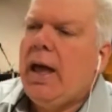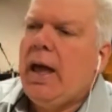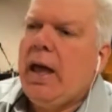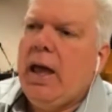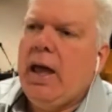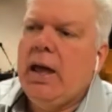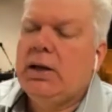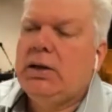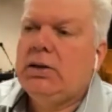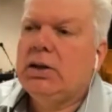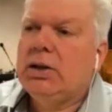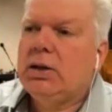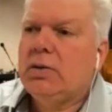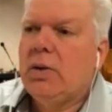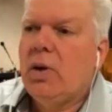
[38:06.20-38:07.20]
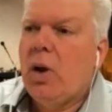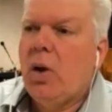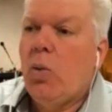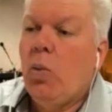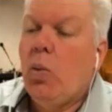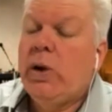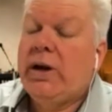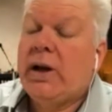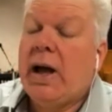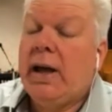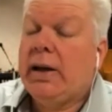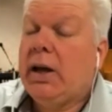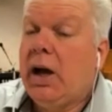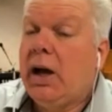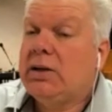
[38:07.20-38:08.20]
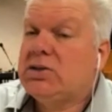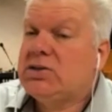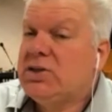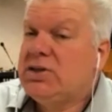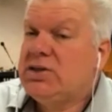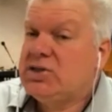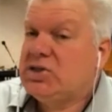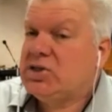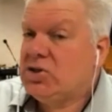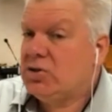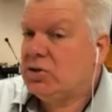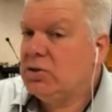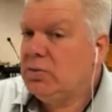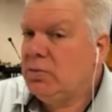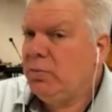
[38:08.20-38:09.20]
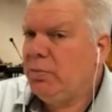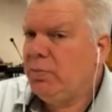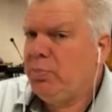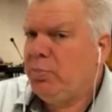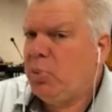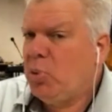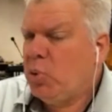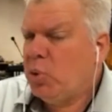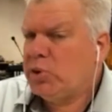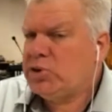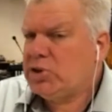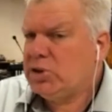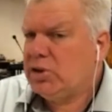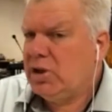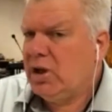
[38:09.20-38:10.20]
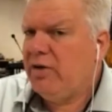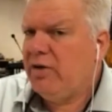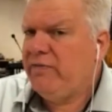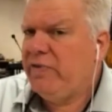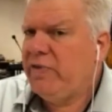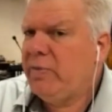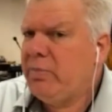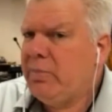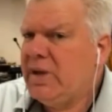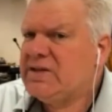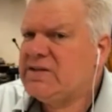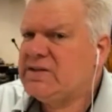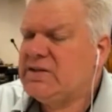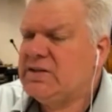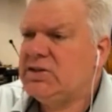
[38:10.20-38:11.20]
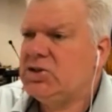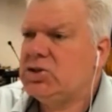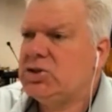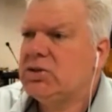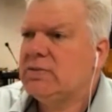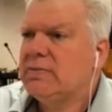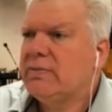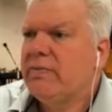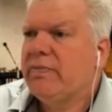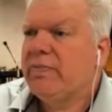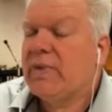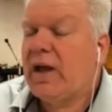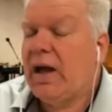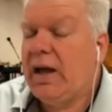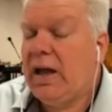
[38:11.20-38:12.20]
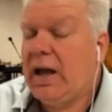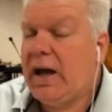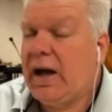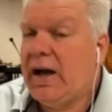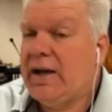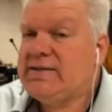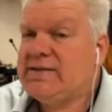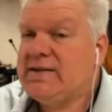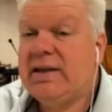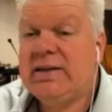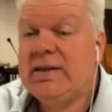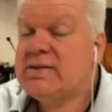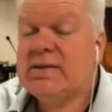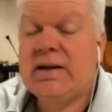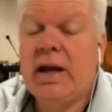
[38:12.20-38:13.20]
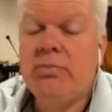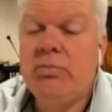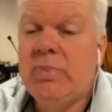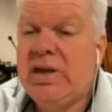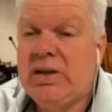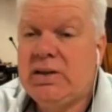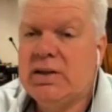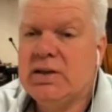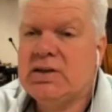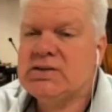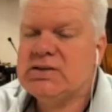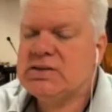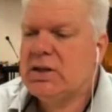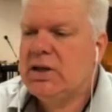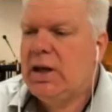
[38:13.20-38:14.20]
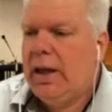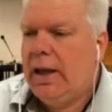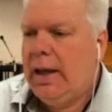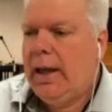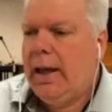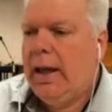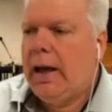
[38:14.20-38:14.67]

And when I got to this certain portion of the message, I said this, and I mean this.